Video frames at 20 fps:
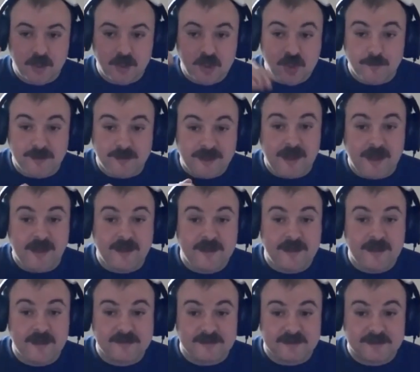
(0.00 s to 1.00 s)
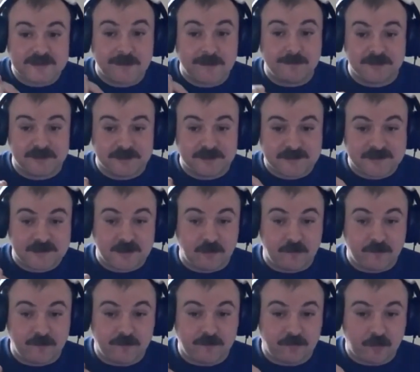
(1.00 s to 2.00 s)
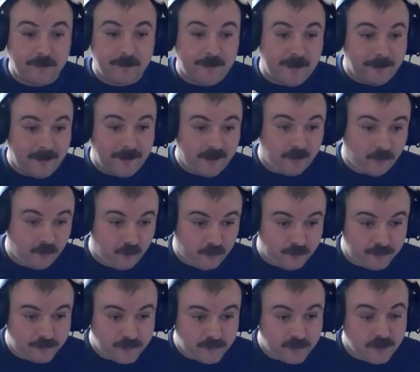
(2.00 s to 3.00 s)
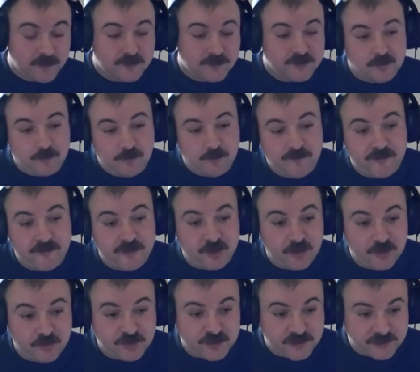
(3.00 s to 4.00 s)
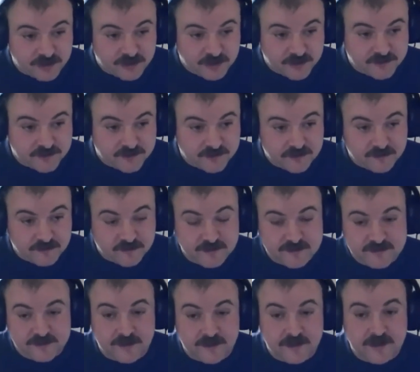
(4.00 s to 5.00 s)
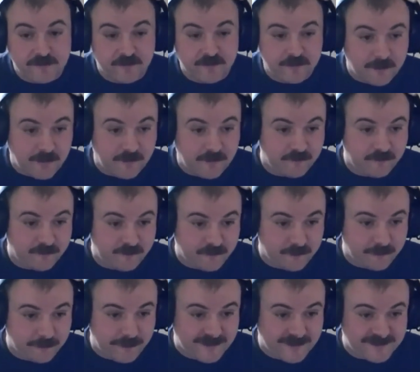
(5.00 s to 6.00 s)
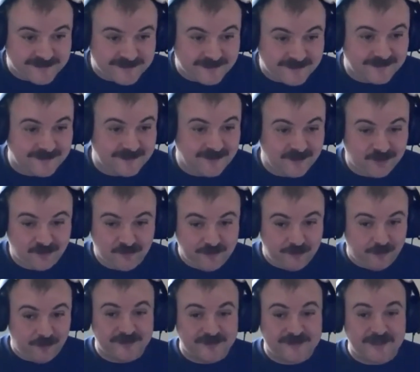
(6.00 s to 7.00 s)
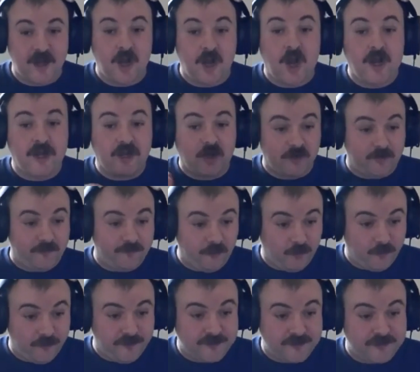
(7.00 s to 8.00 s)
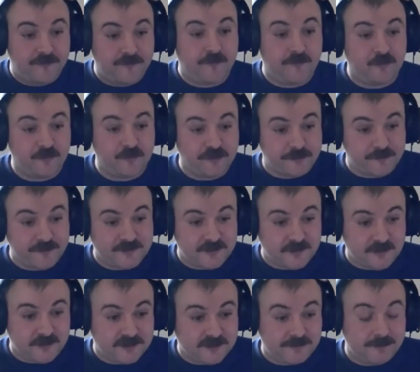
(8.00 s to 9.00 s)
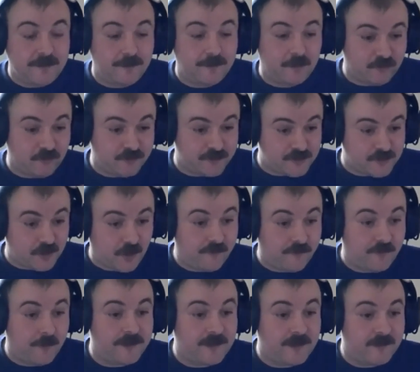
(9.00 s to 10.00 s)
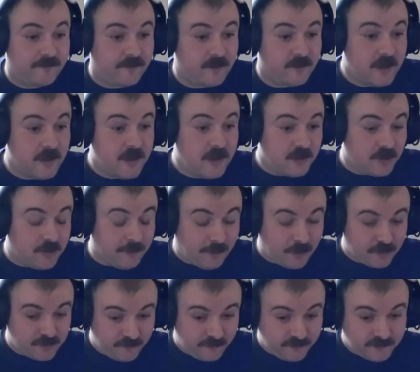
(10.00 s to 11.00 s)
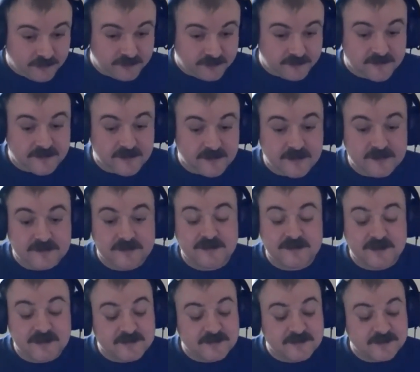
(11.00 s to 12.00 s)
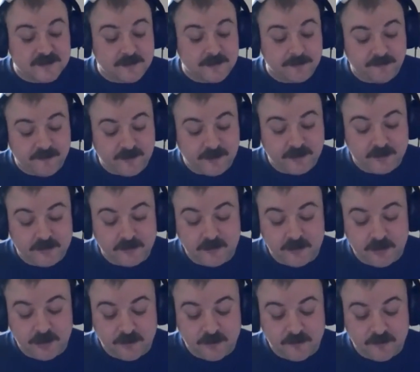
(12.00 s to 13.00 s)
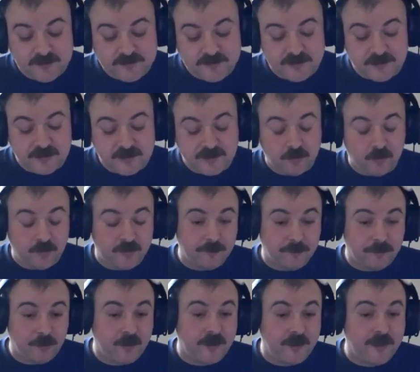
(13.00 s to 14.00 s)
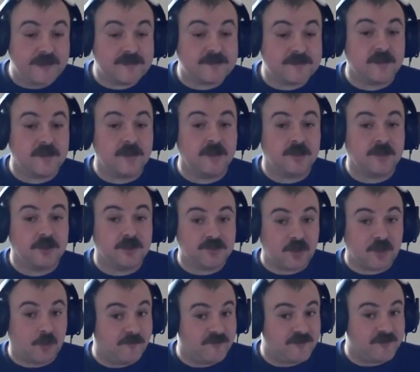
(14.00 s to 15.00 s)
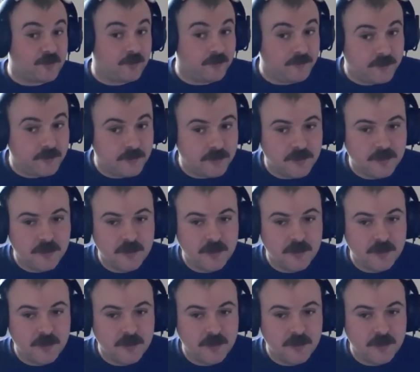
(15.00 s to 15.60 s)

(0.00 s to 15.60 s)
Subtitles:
UEA has exempted itself from that pay award. So within New Ginches, there's an 11-month basic agreement where you say, I can't afford this. If you force me to expend more on staff, I would have compulsory redundancies. This isn't something the university or the employer has to consult with us on.